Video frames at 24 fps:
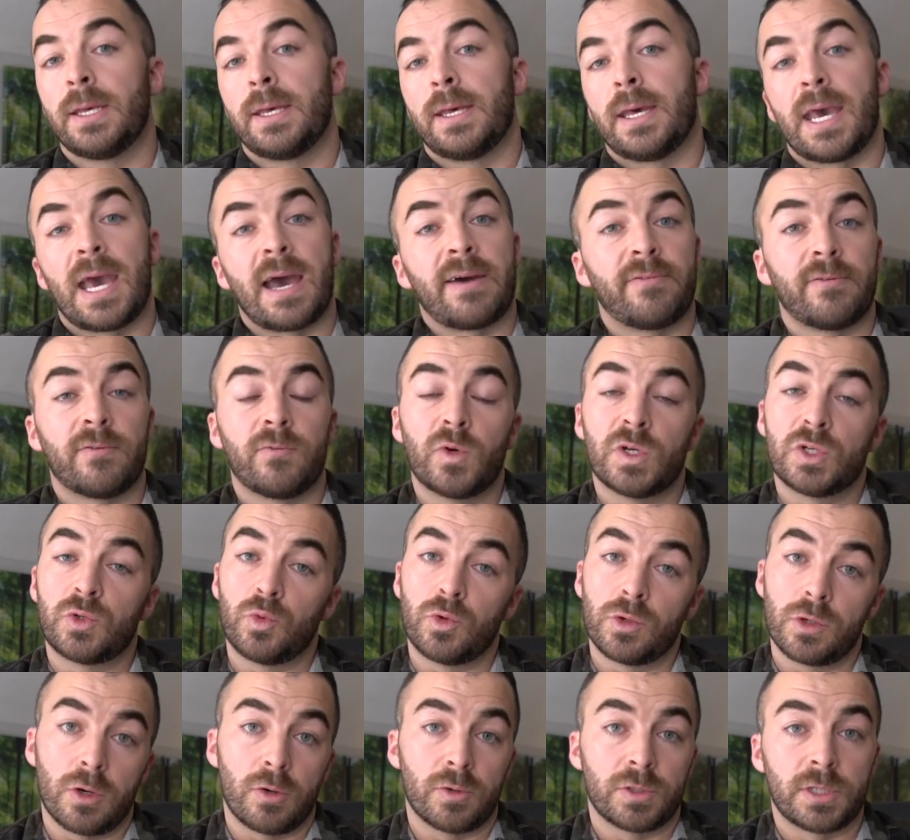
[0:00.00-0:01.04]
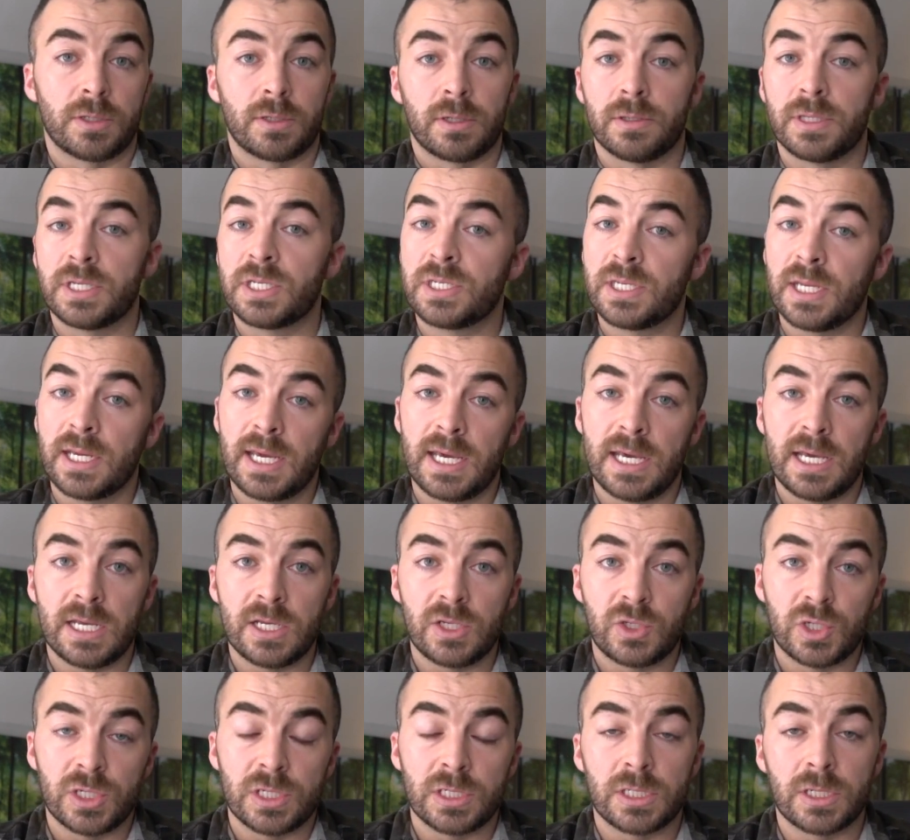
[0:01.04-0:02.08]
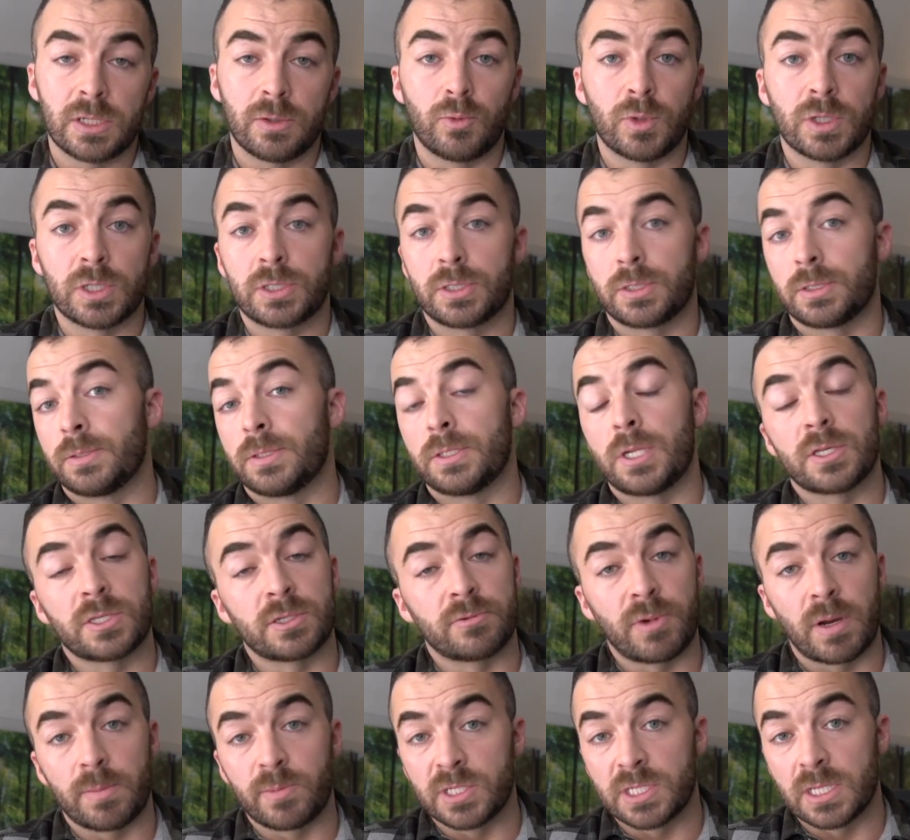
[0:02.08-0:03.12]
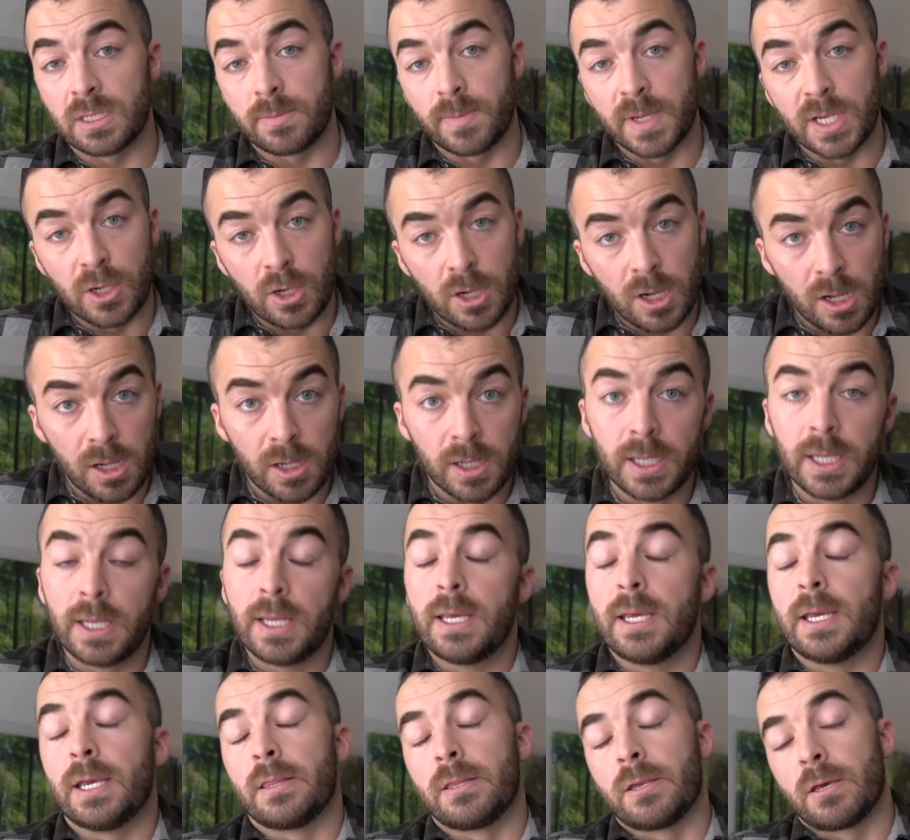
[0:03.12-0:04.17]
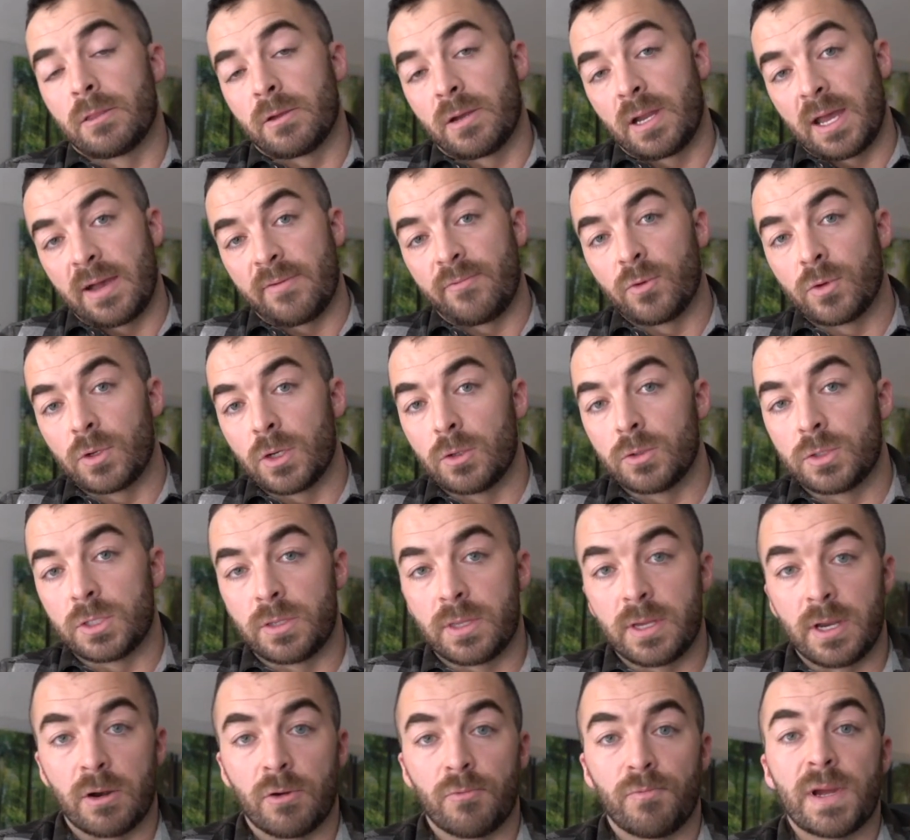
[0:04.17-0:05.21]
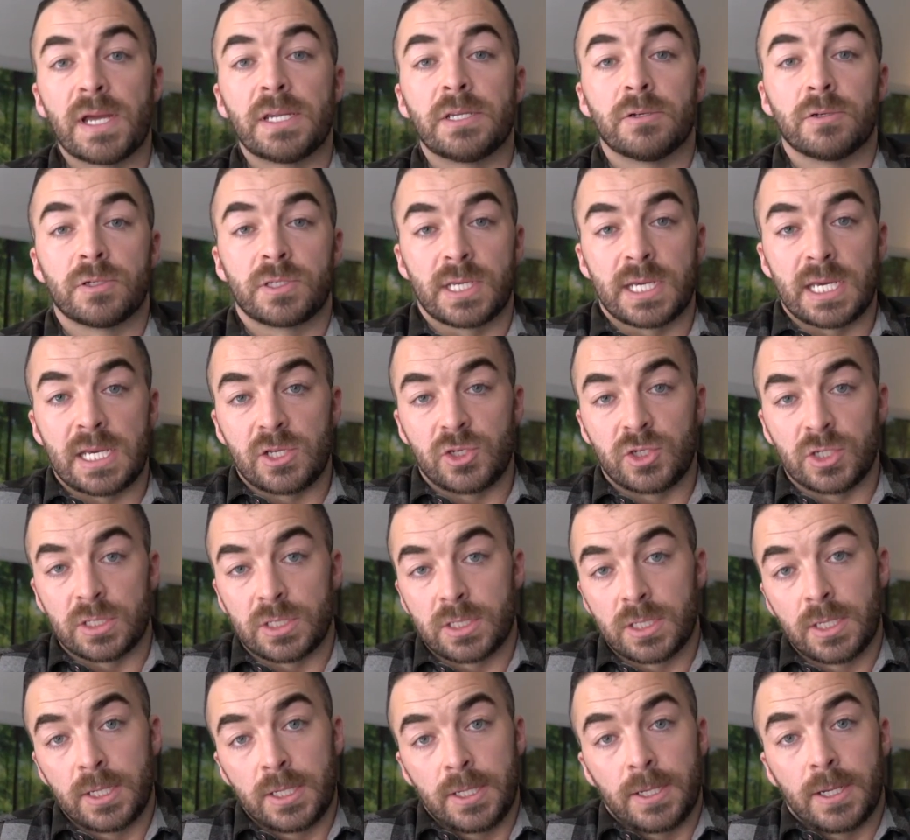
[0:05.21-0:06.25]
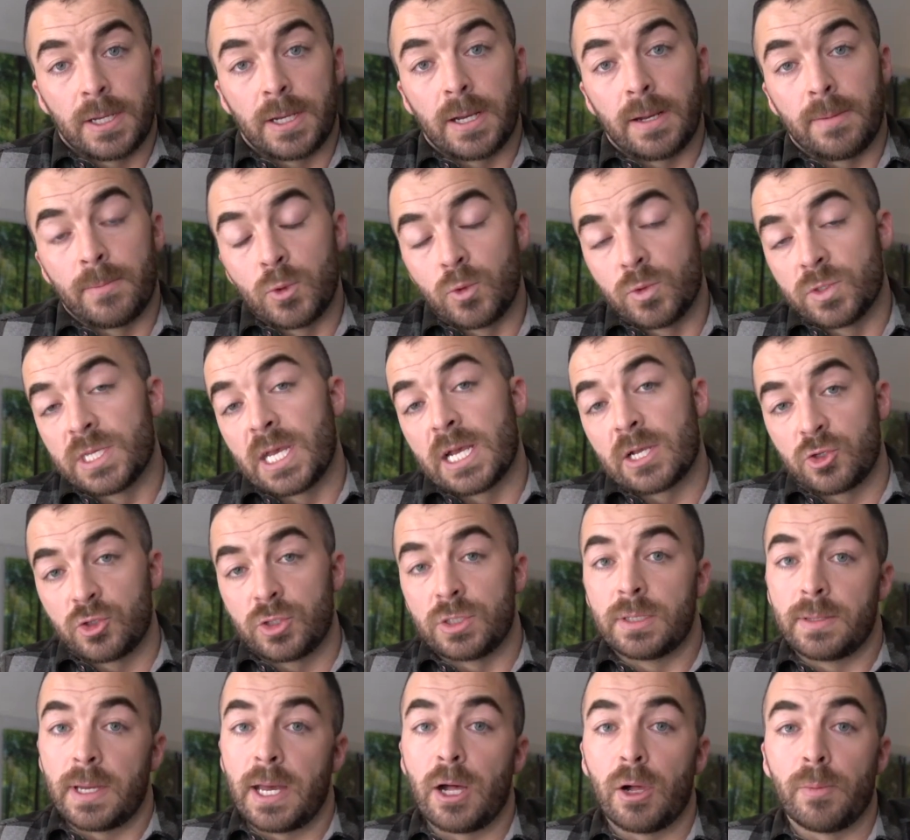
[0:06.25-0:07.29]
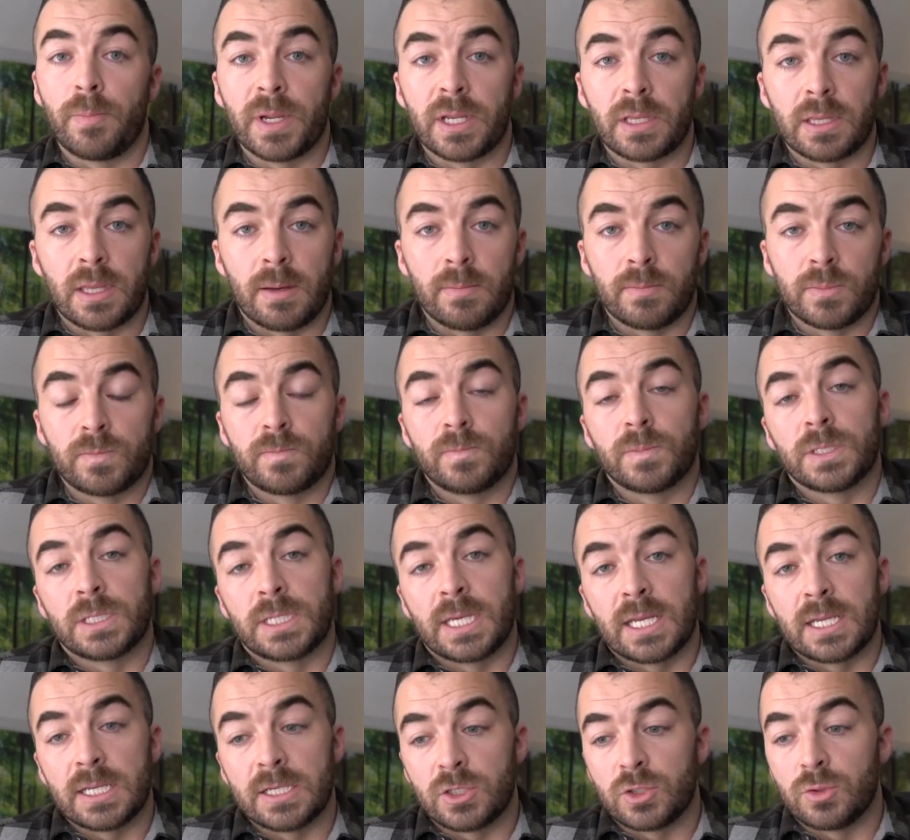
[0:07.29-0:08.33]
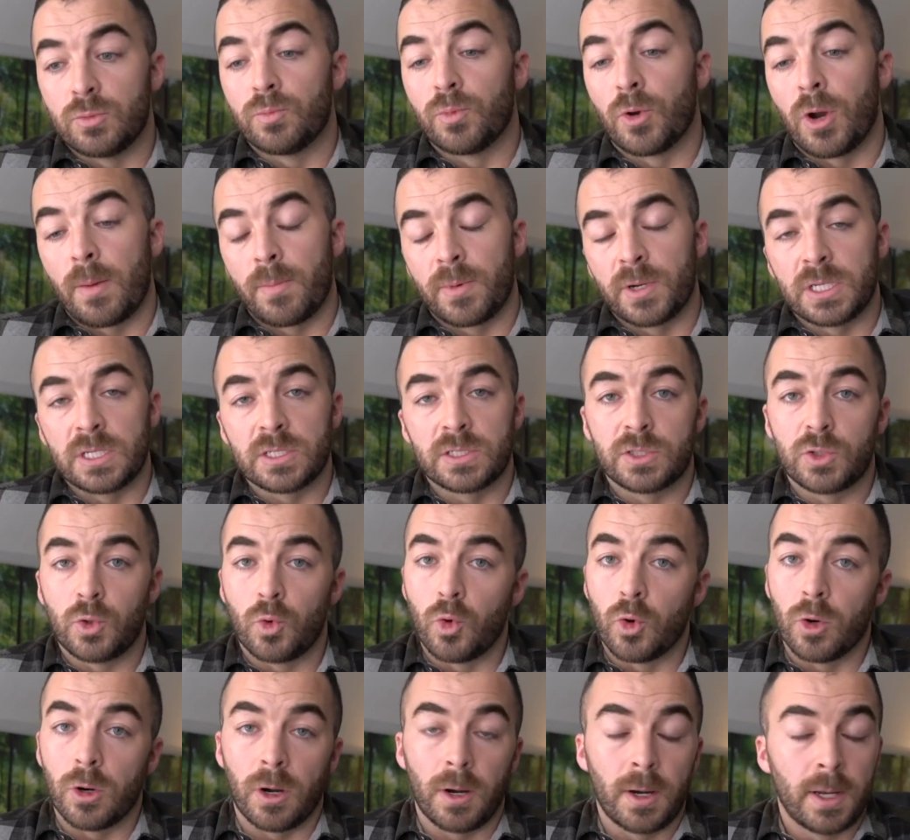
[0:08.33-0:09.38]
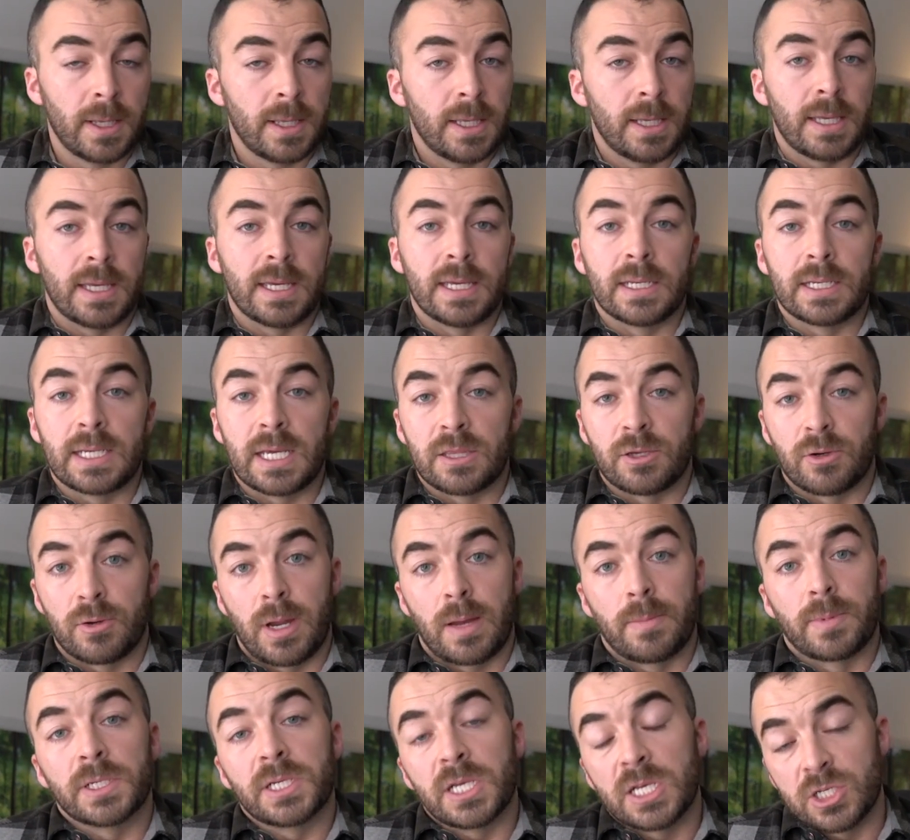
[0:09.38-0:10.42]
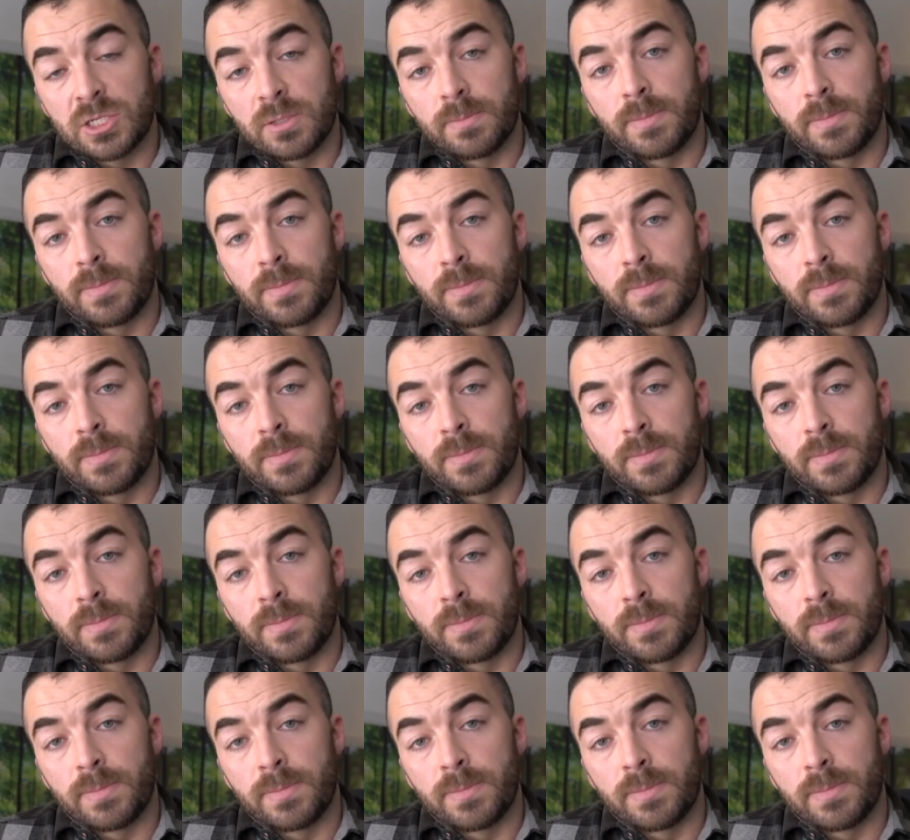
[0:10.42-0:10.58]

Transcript: half of which will go to the listing agent, which doesn't represent them at all, and the other half will go to their renter's agent, who is actually helping them get into properties, tour, and get their application